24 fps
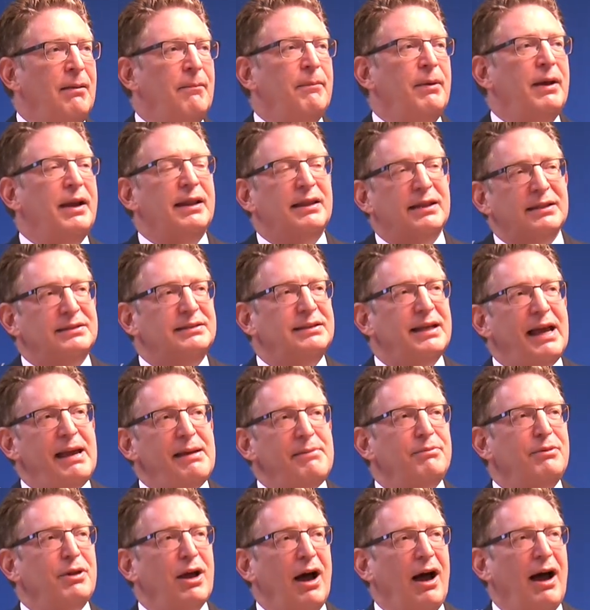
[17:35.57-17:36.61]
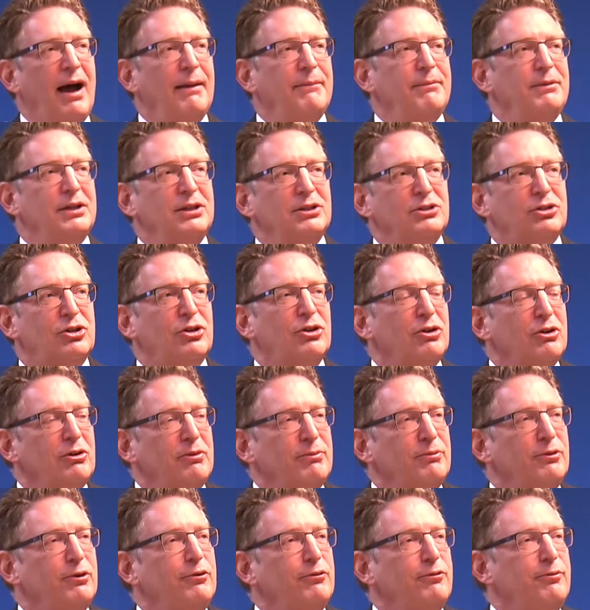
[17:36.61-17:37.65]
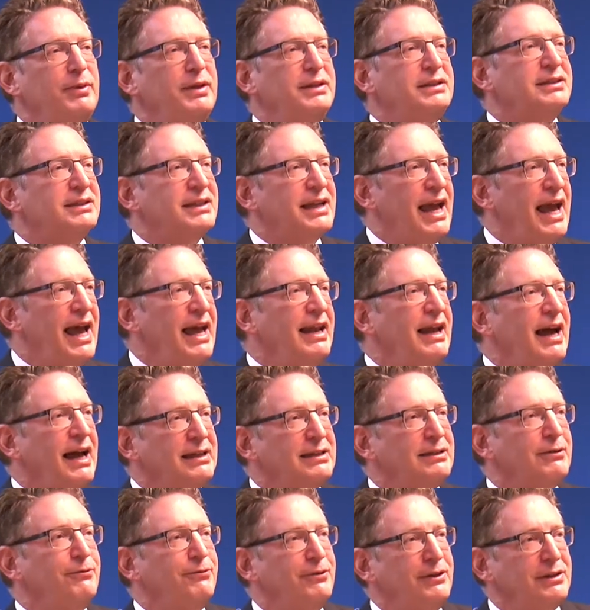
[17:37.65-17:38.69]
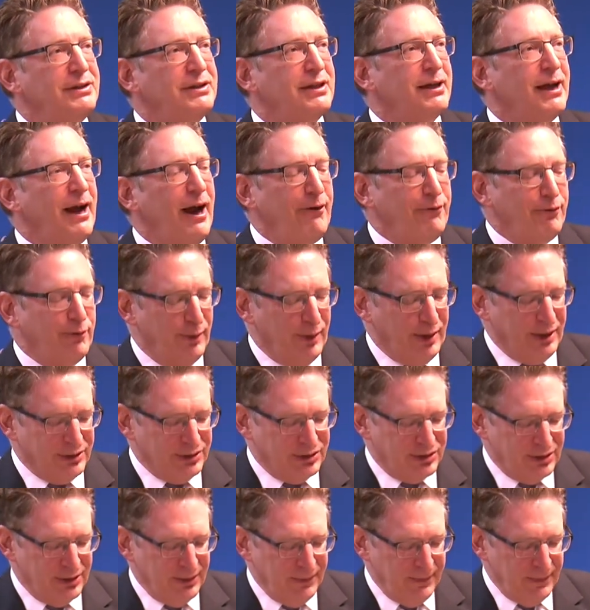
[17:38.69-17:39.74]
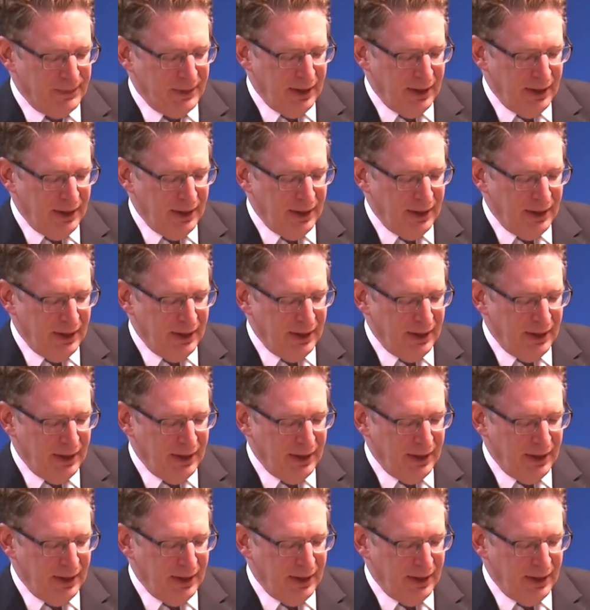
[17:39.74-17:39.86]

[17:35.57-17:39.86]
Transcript: But at the same time, the internal movements cannot defeat the governments.